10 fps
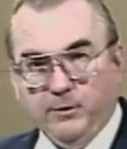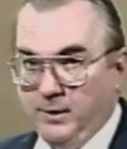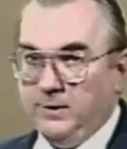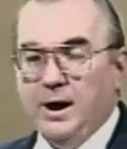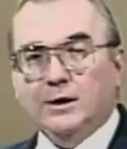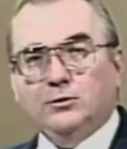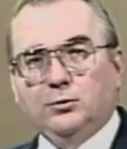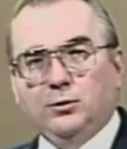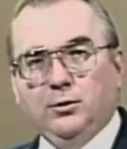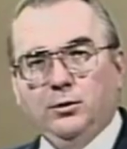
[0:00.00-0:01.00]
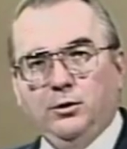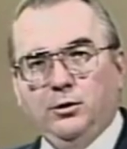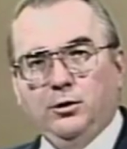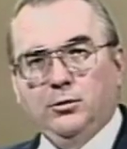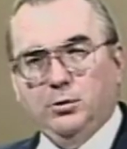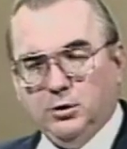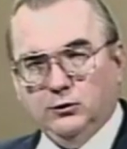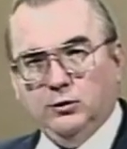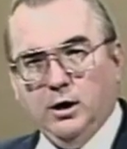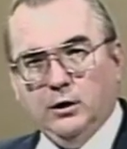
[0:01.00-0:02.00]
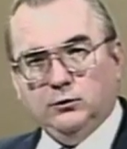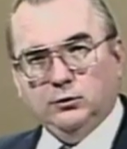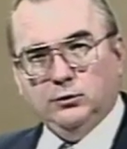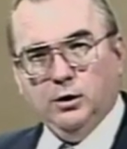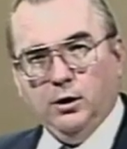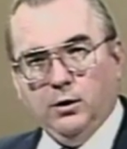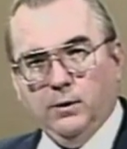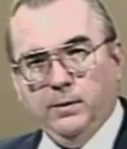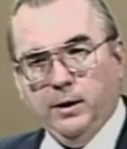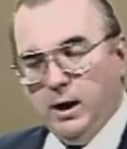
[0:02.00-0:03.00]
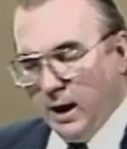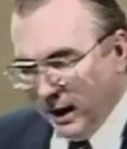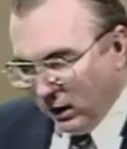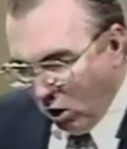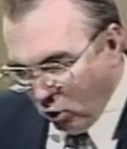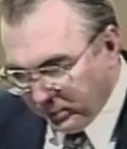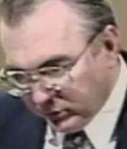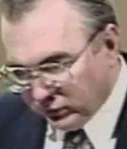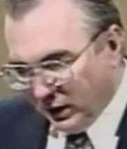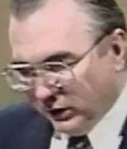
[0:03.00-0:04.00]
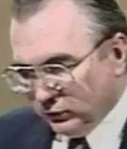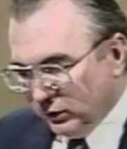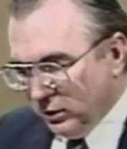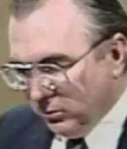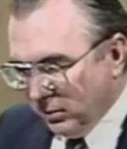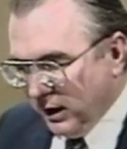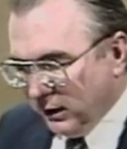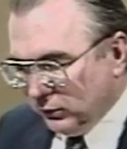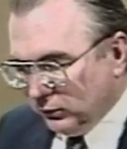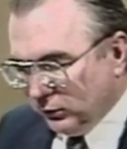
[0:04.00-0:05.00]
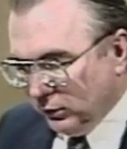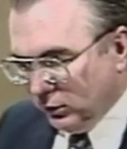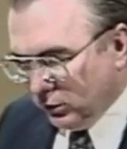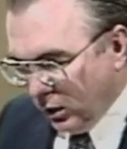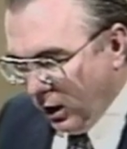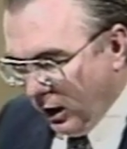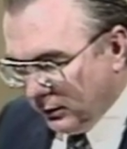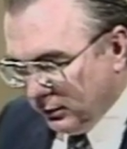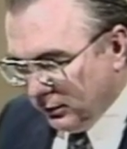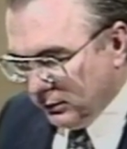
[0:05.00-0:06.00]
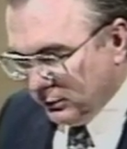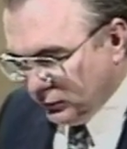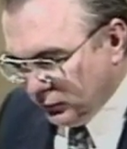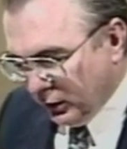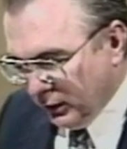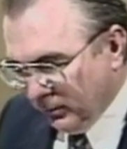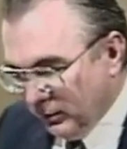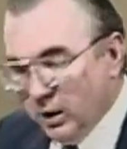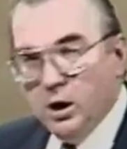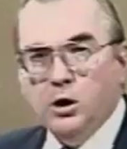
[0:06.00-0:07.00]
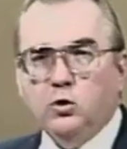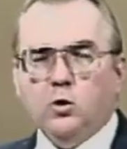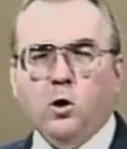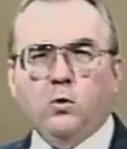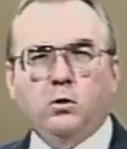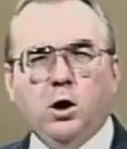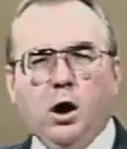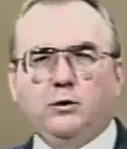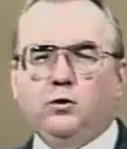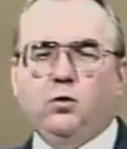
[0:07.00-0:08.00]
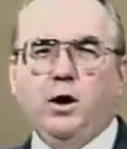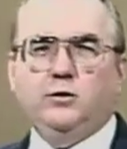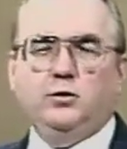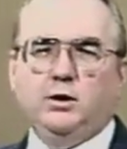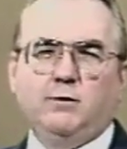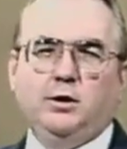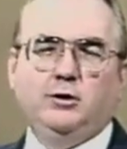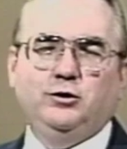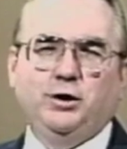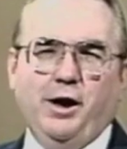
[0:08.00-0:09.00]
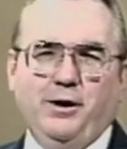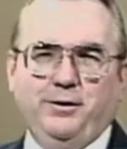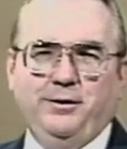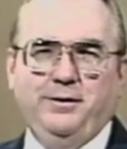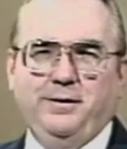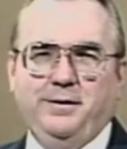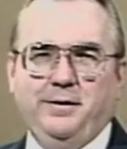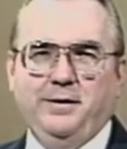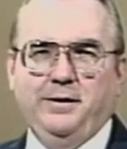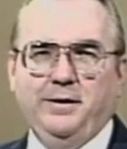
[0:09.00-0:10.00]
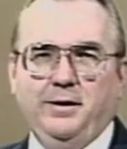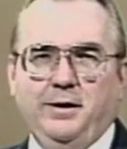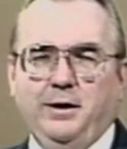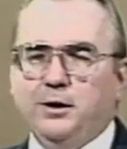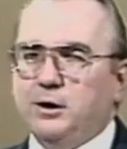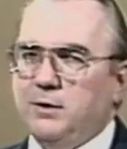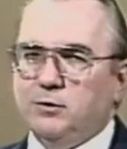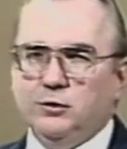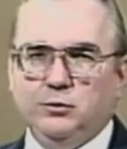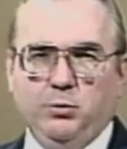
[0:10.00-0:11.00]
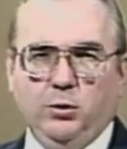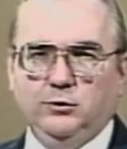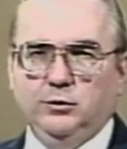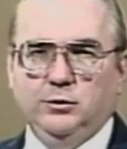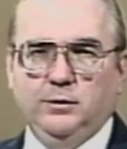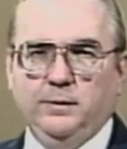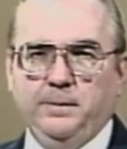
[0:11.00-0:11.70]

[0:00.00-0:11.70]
find the answer because the answer is there. And hope, he says, makes not ashamed. You know, God's grace will never let you down, it'll never disappoint you.